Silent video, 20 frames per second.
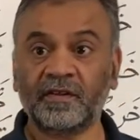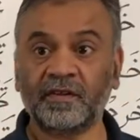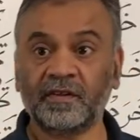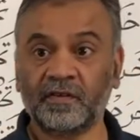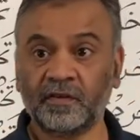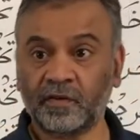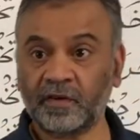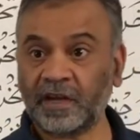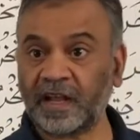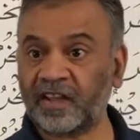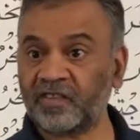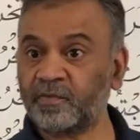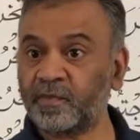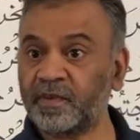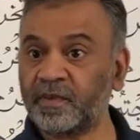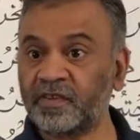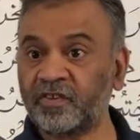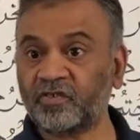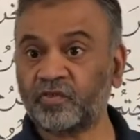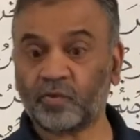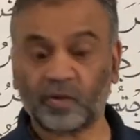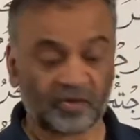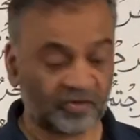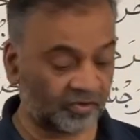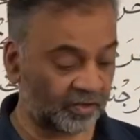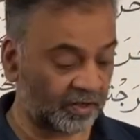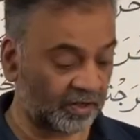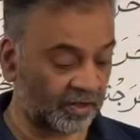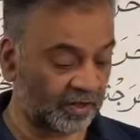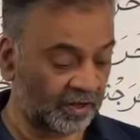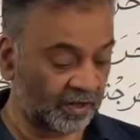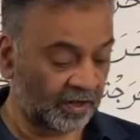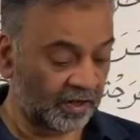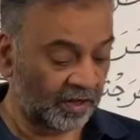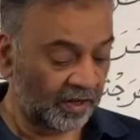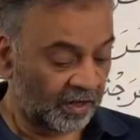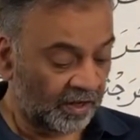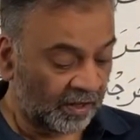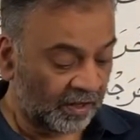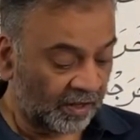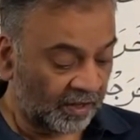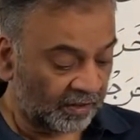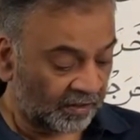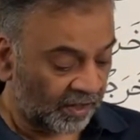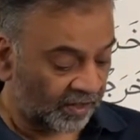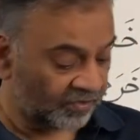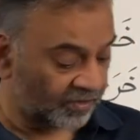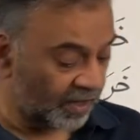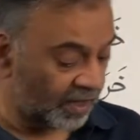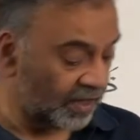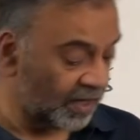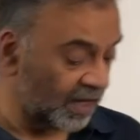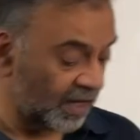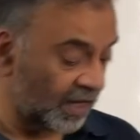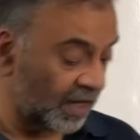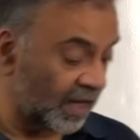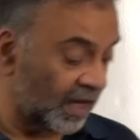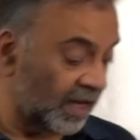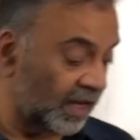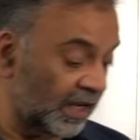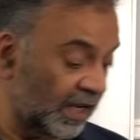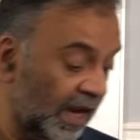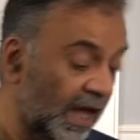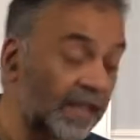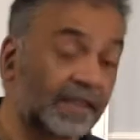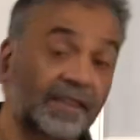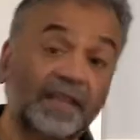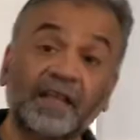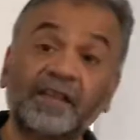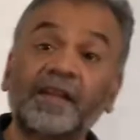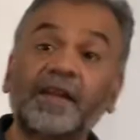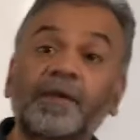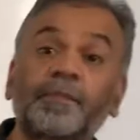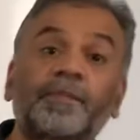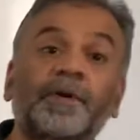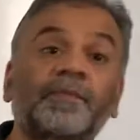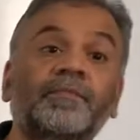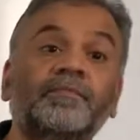Don't ask me this question. Tas'alni. La tadrib.